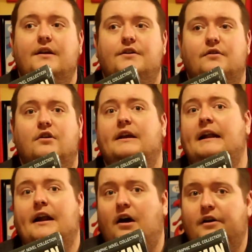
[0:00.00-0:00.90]
you're looking
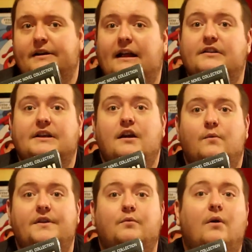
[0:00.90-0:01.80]
at $100.
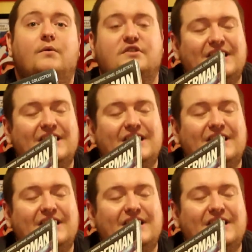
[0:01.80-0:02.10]
With what we're